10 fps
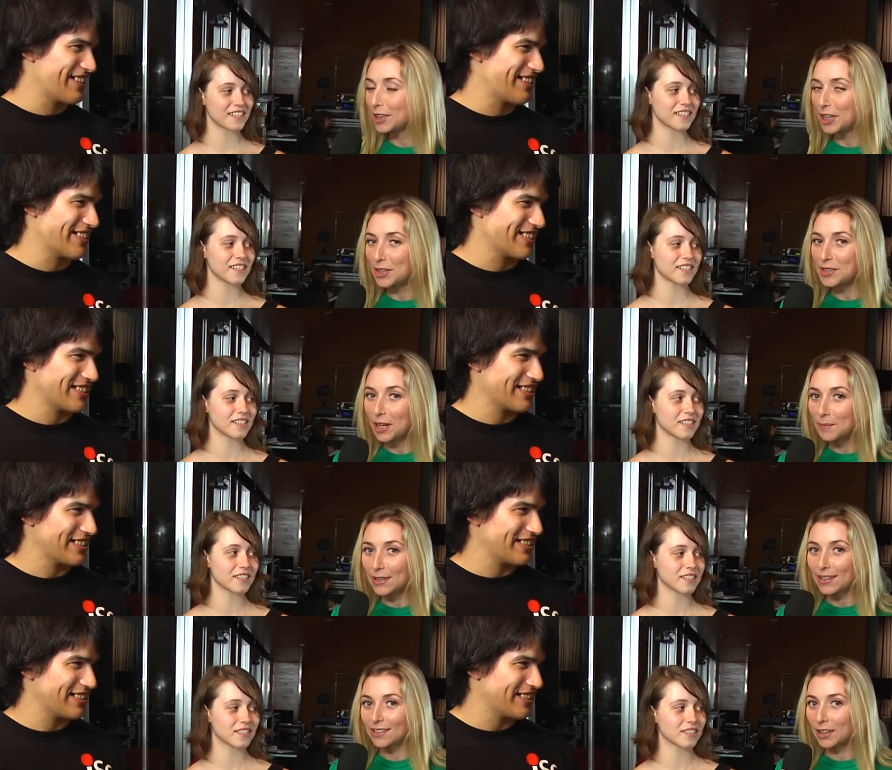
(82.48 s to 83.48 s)
Speaker 1: can you tell
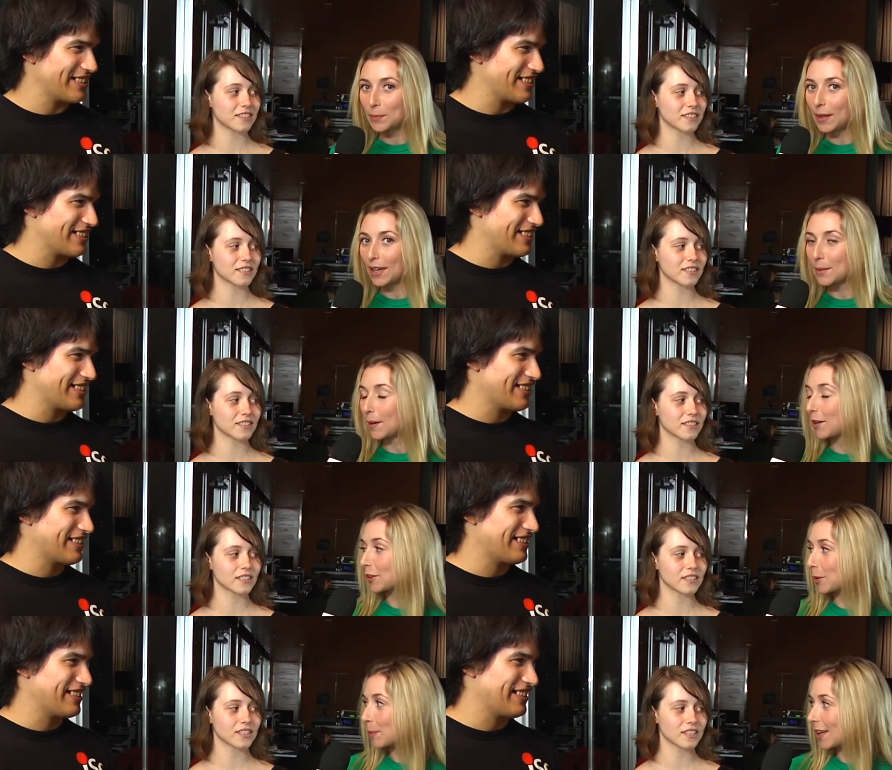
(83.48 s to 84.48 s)
me a little bit about
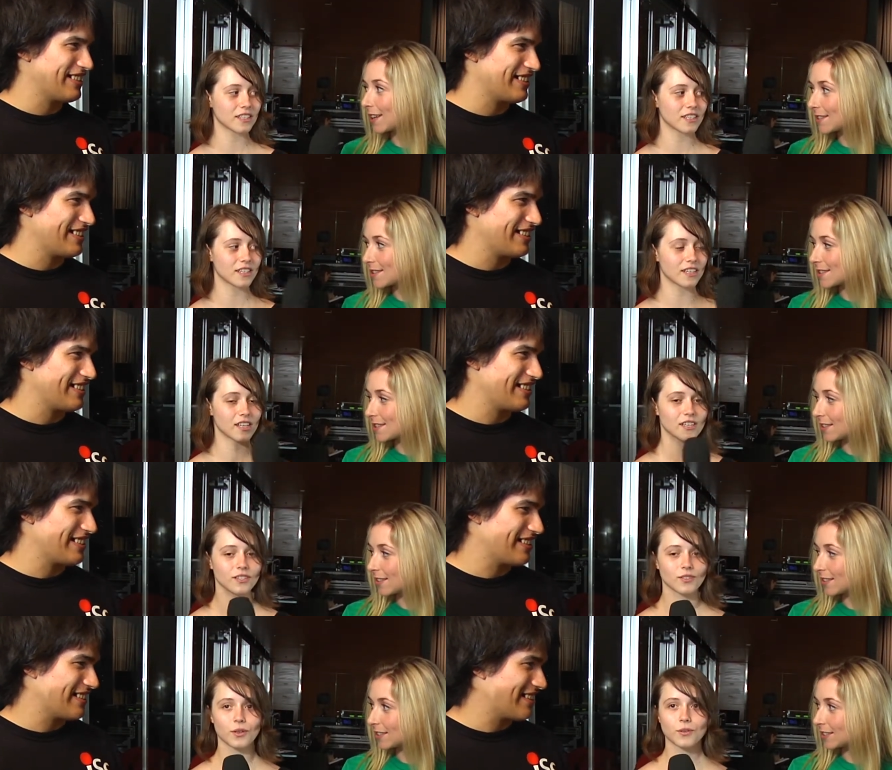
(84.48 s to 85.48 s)
your piece?
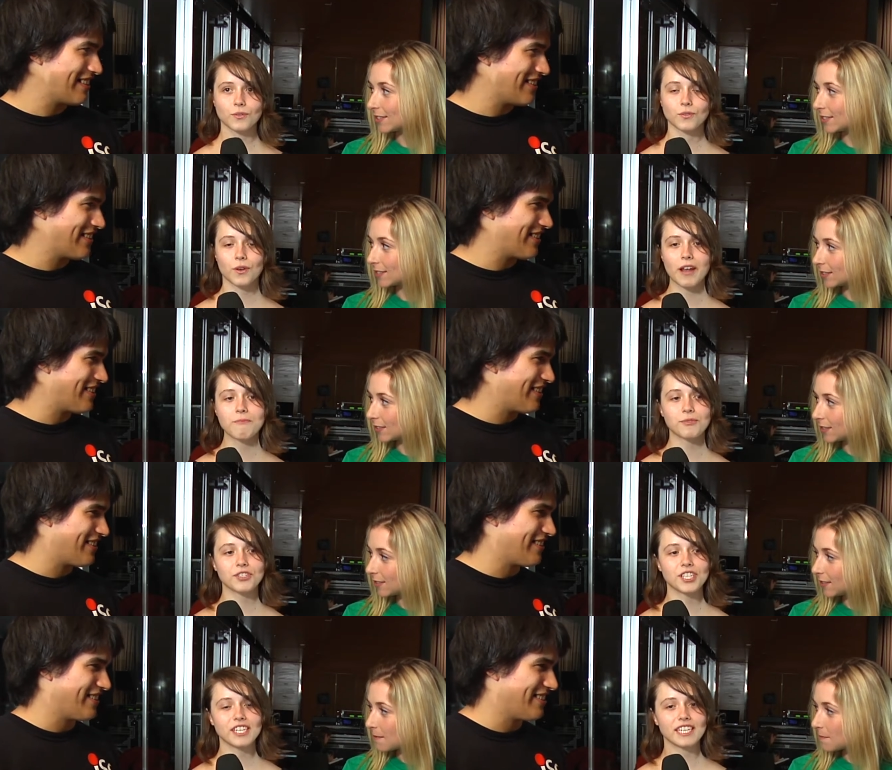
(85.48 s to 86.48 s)
Speaker 2: So,
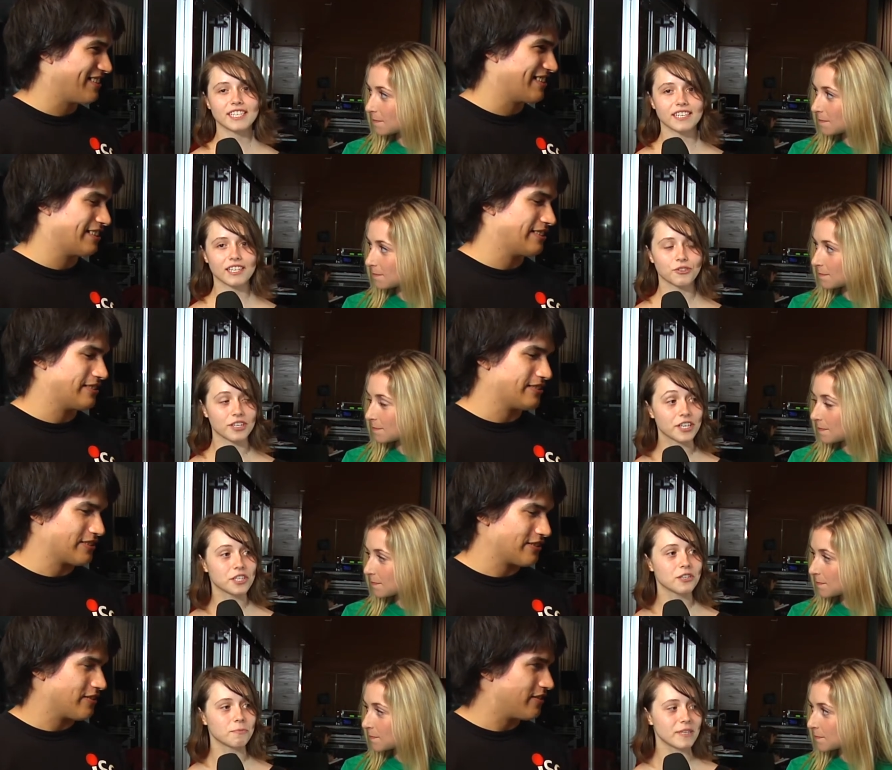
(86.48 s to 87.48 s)
Soranbushi is a
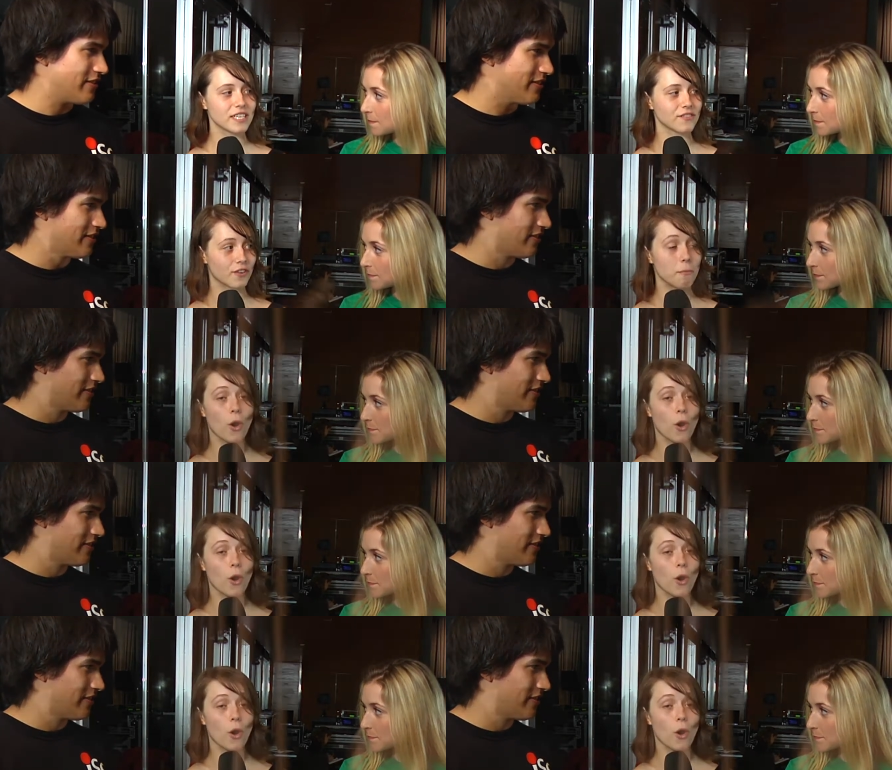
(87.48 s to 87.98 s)
traditional piece from